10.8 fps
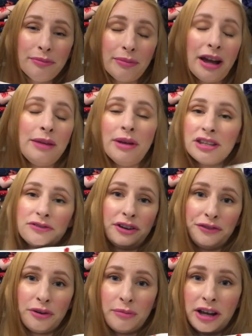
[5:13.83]
my best
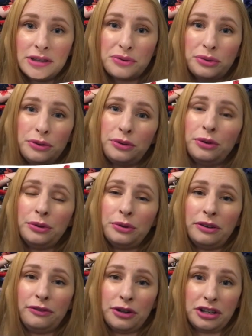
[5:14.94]
friend from high school, who
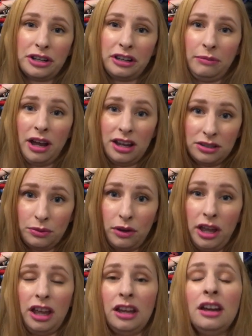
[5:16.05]
unfortunately passed
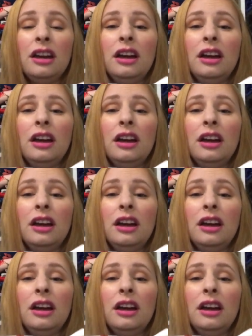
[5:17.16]
away,